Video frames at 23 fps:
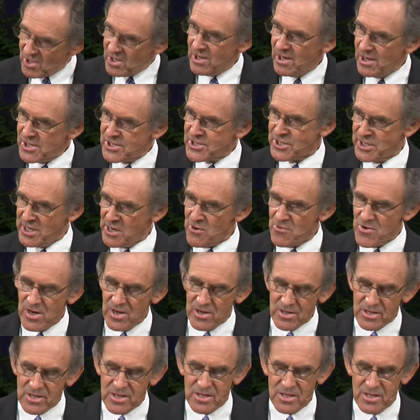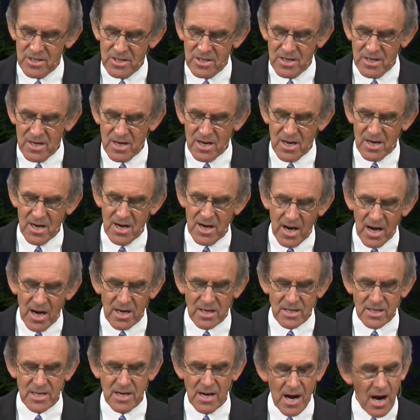a serious
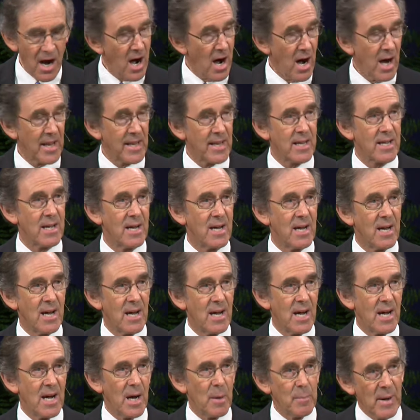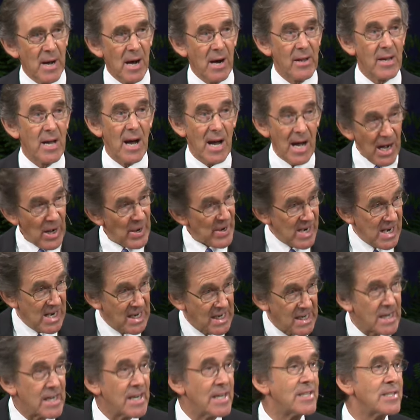heart-to-heart about our
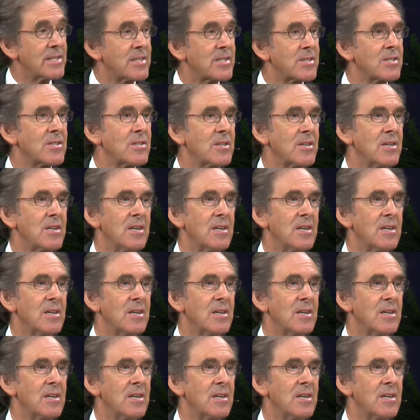hearts